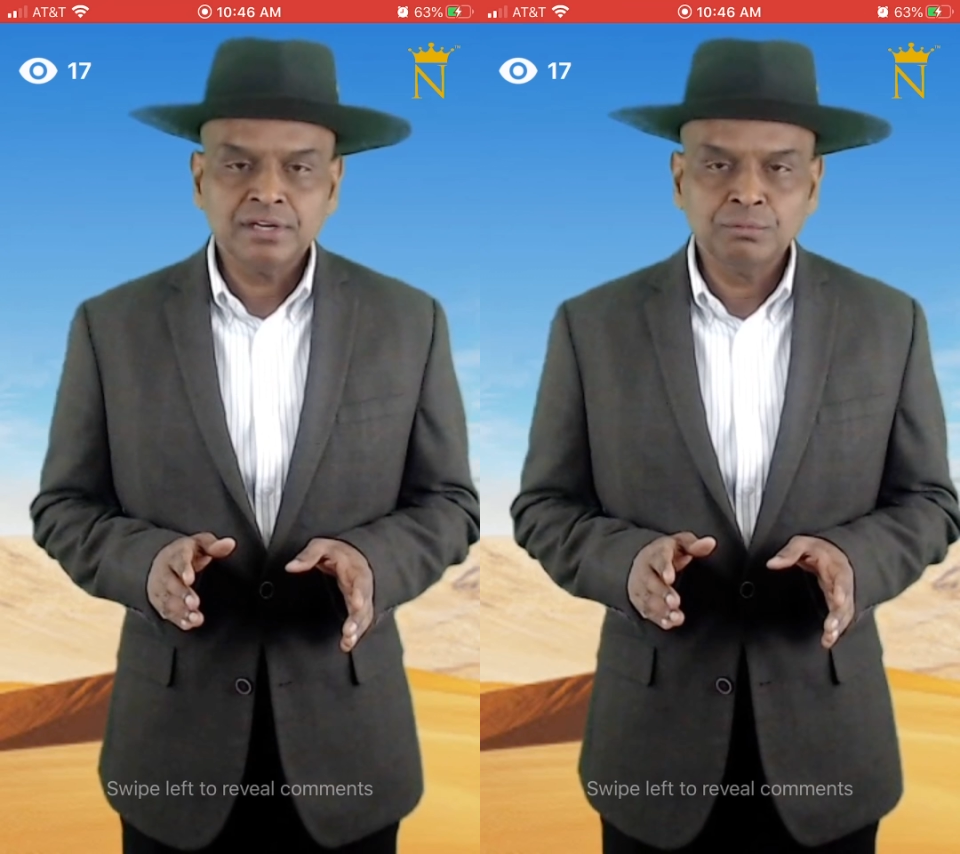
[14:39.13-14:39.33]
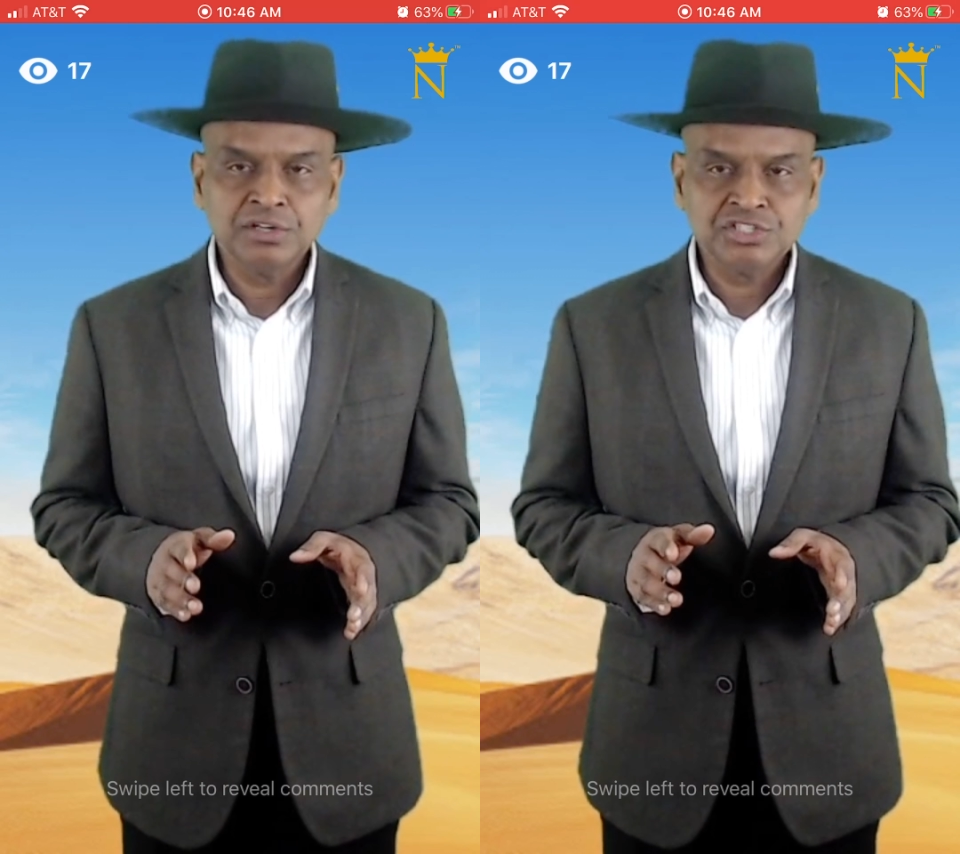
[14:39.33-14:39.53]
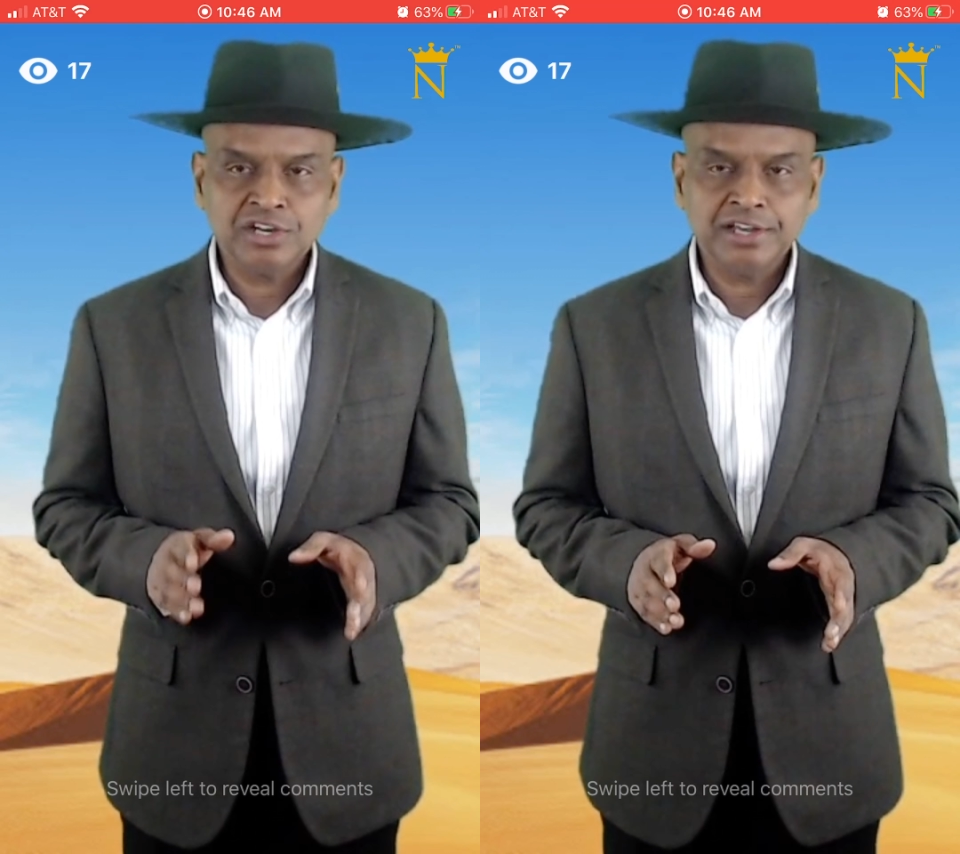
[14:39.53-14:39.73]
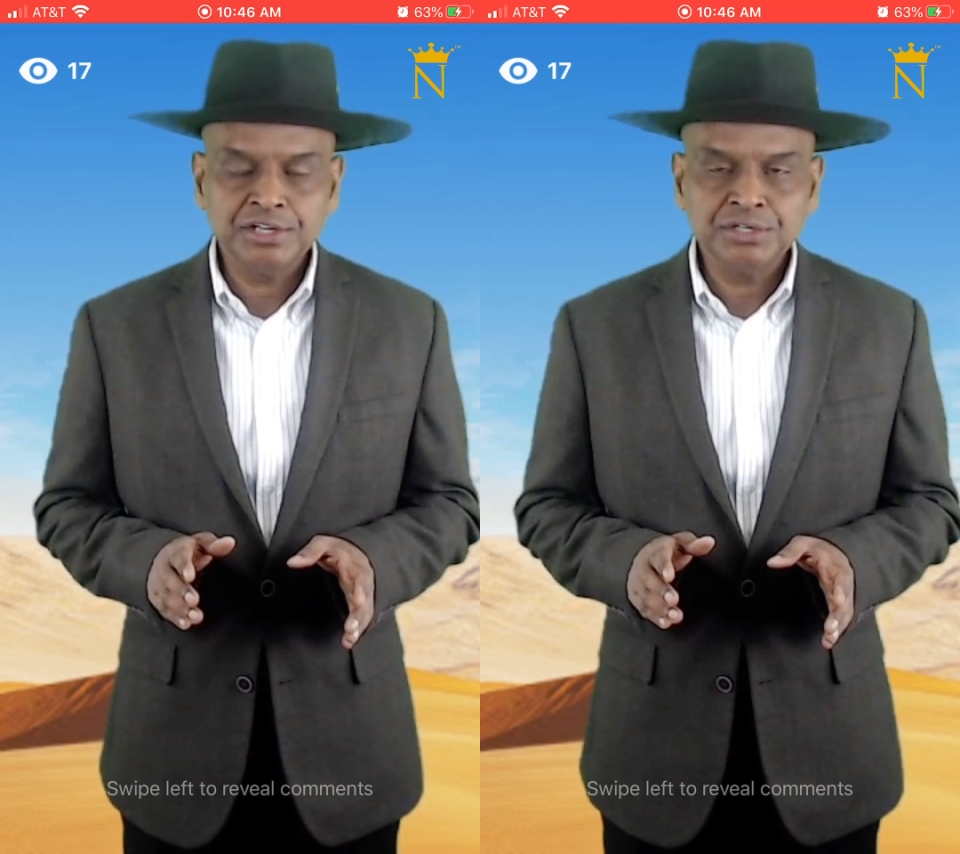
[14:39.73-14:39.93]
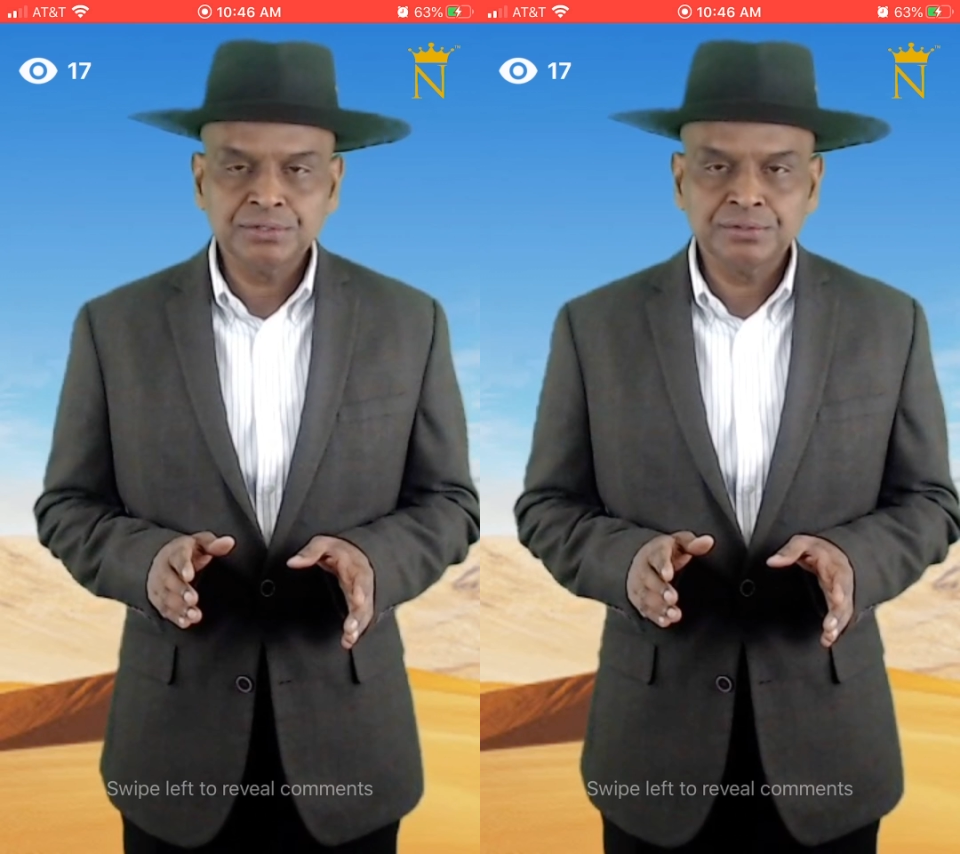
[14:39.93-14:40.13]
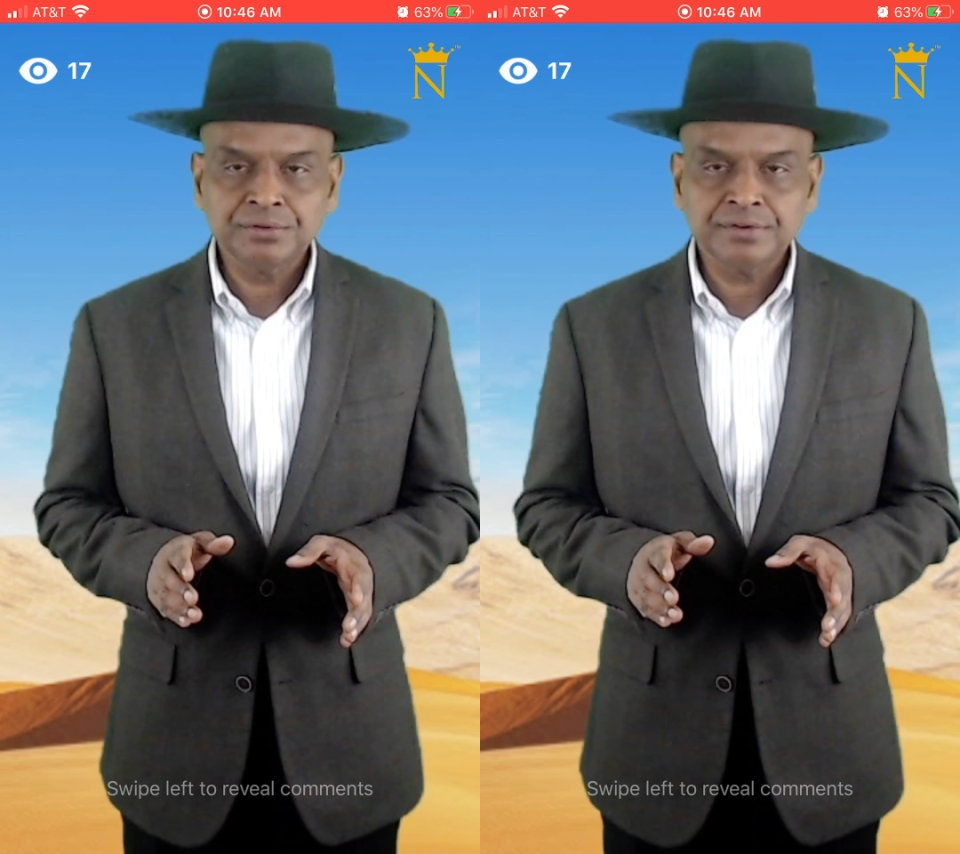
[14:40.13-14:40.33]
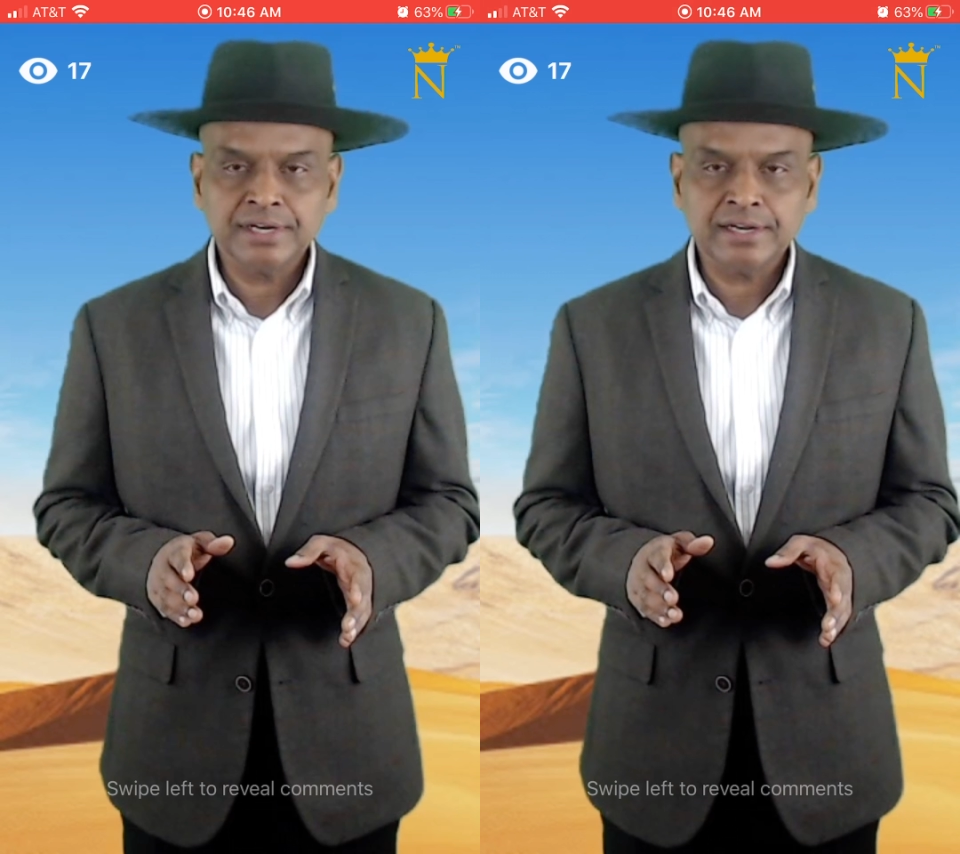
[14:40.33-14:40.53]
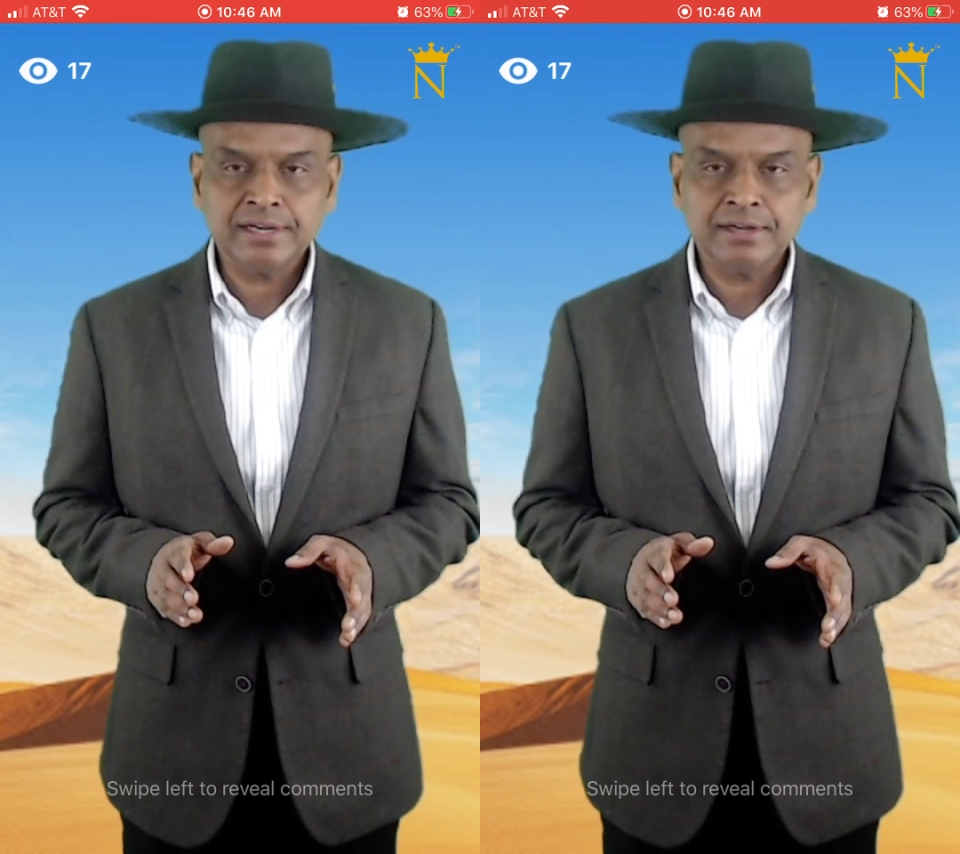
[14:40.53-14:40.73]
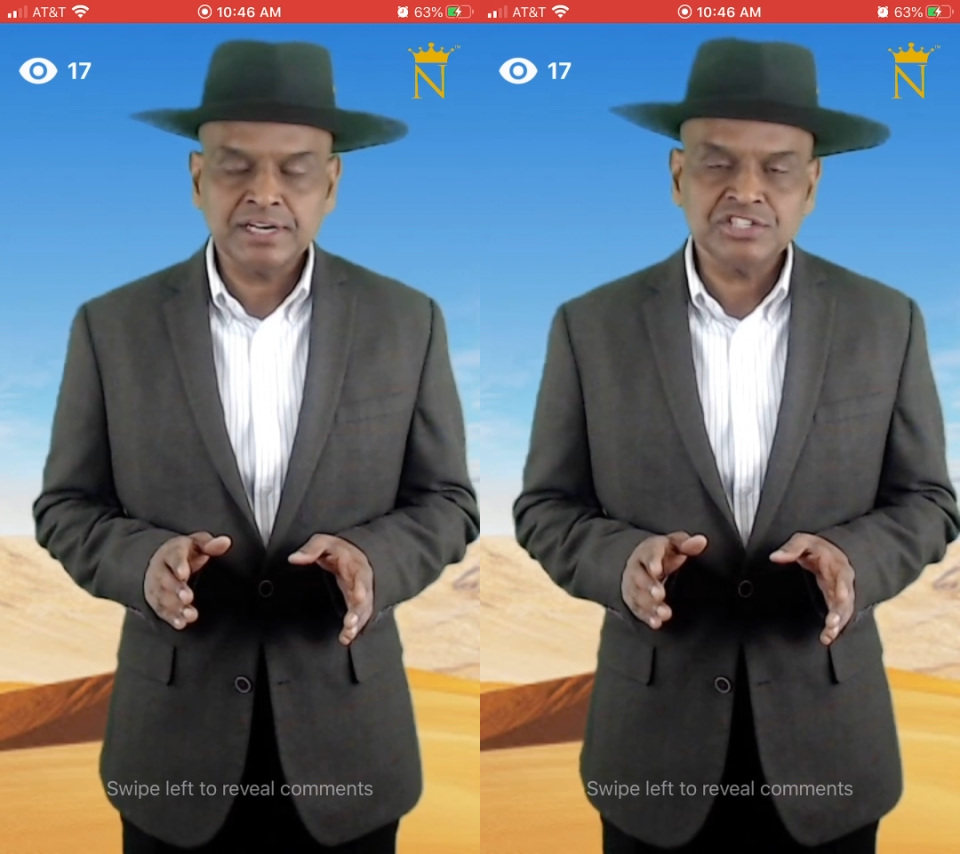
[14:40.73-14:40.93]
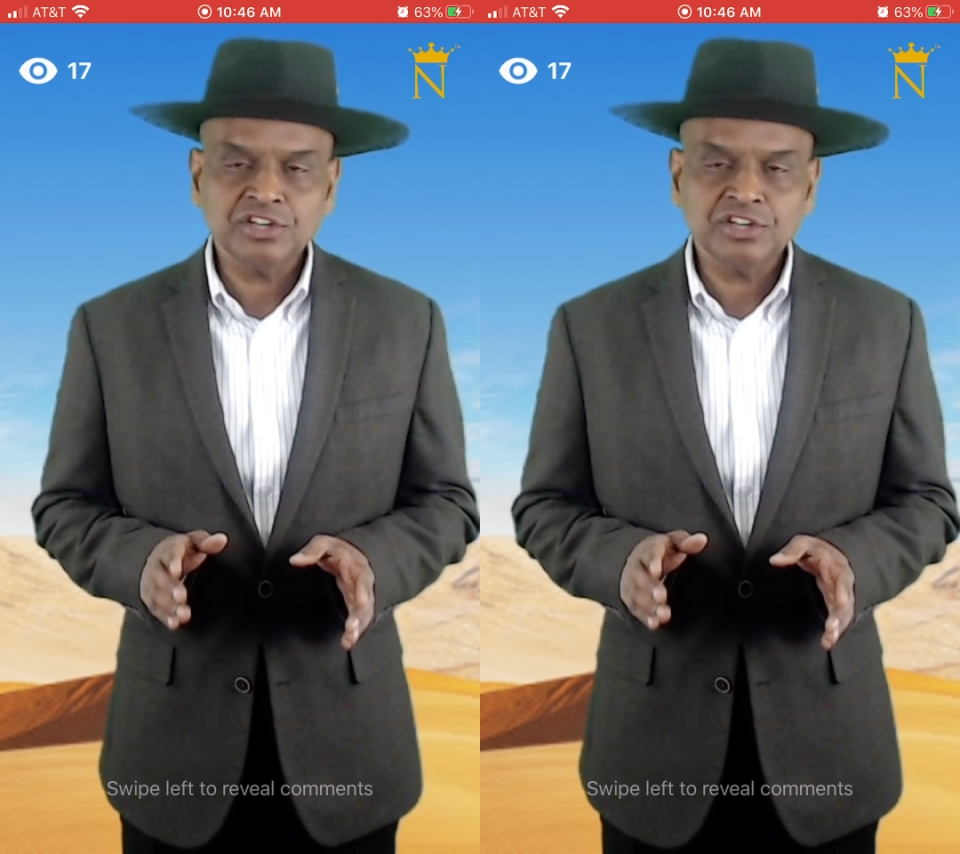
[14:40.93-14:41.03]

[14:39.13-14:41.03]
We'll join you and